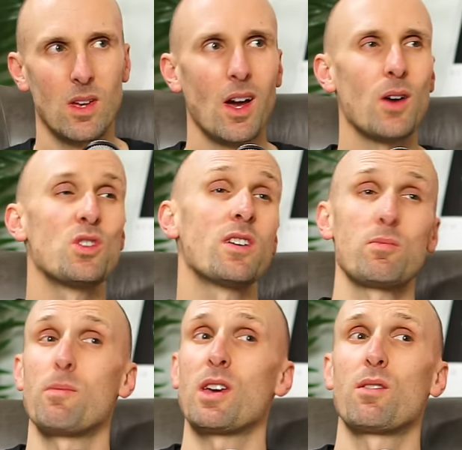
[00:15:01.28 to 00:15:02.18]
I was nervous
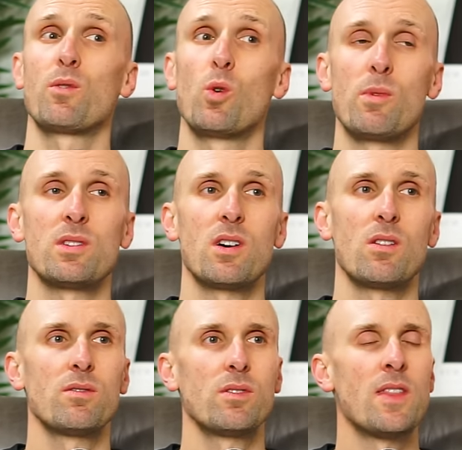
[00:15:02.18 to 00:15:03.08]
about making a fool of
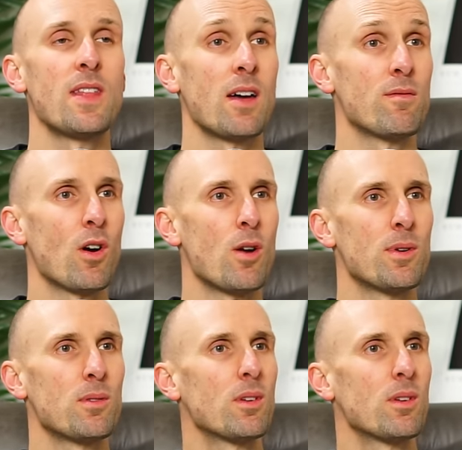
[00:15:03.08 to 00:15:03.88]
myself in that environment.